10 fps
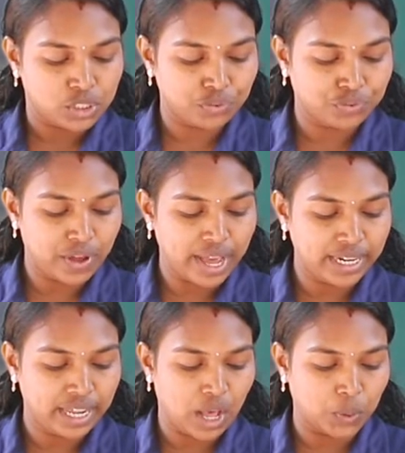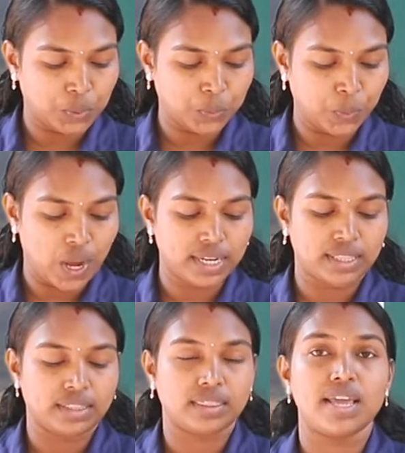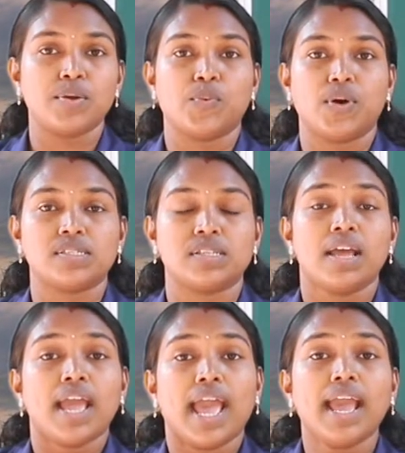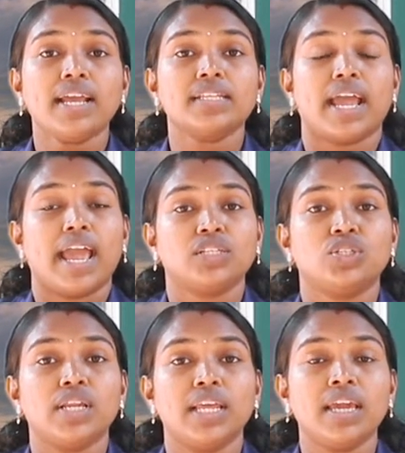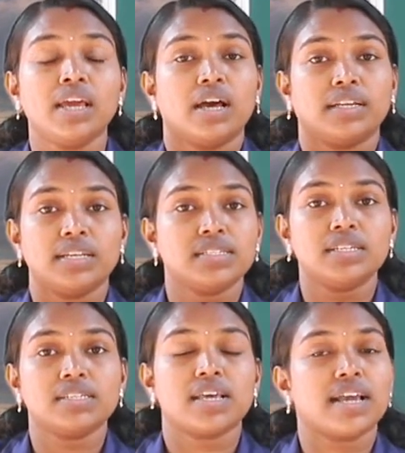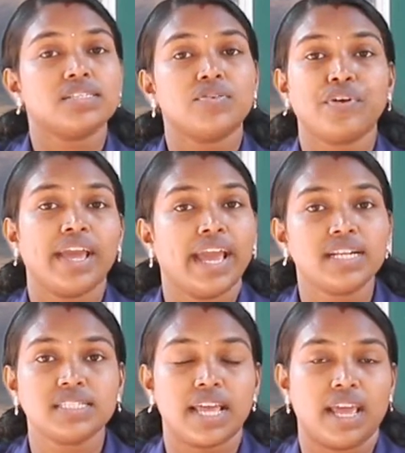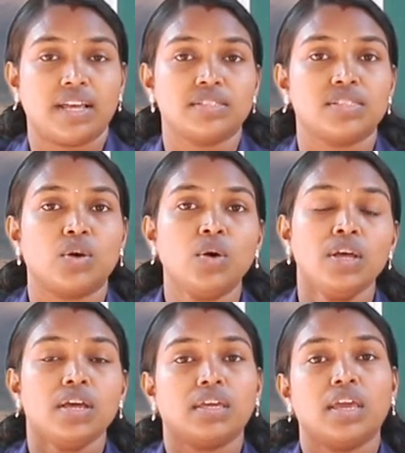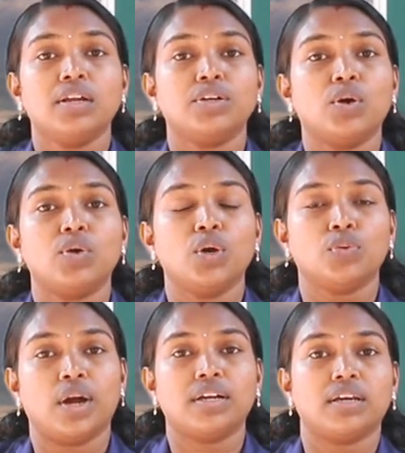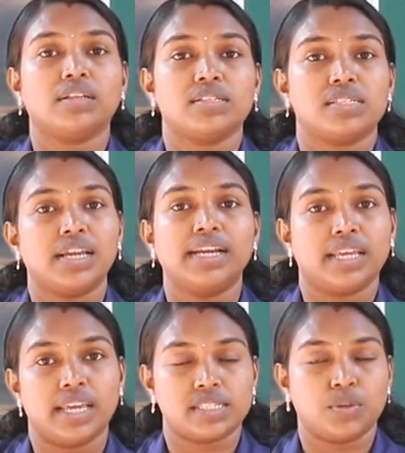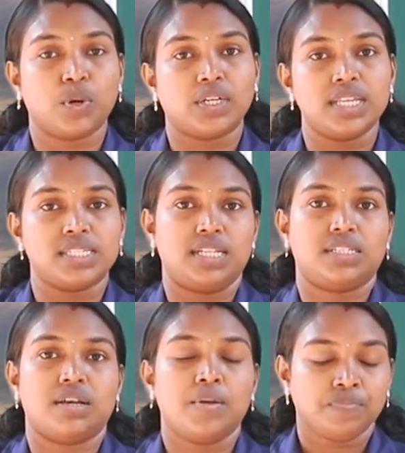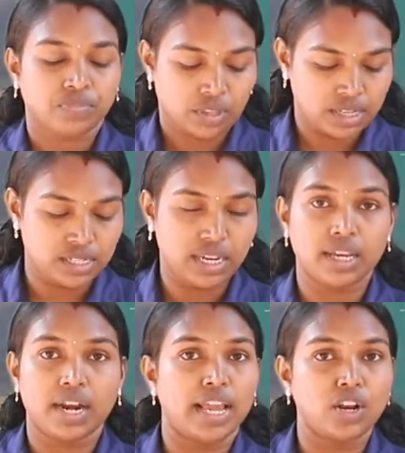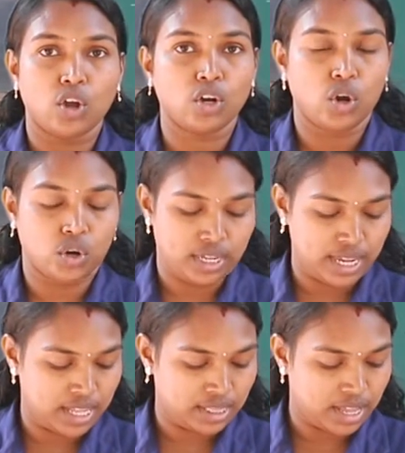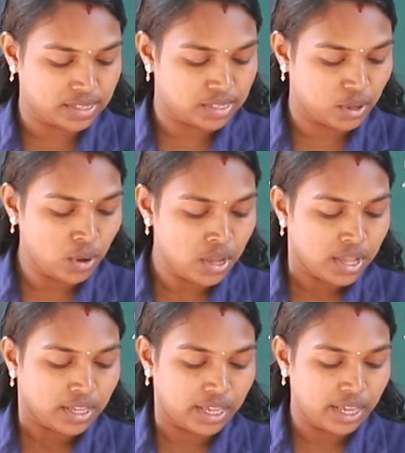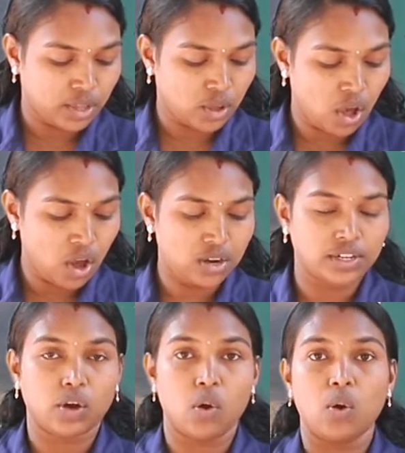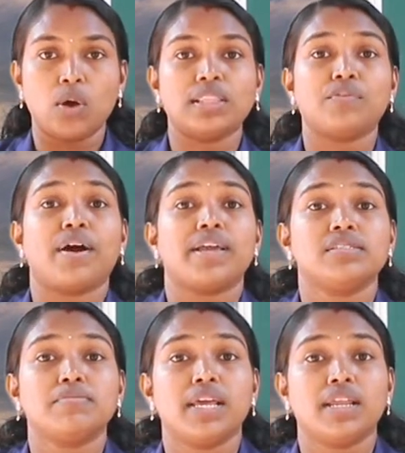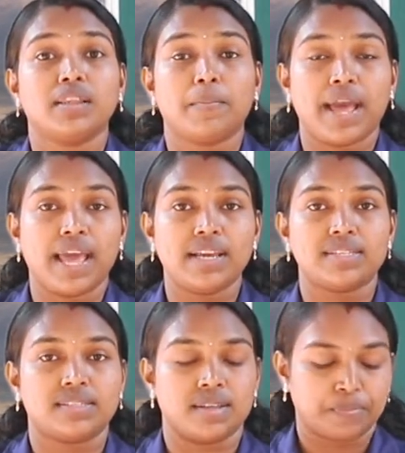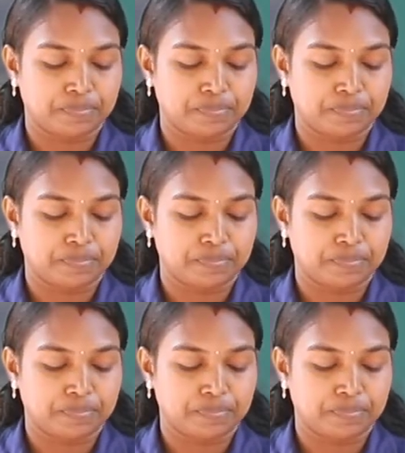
to find out what the thing was, and actually it is in the size of a hen's egg. So, king don't know what the seed is, what is it a grain or not, anything. So, he called all the wise men in the palace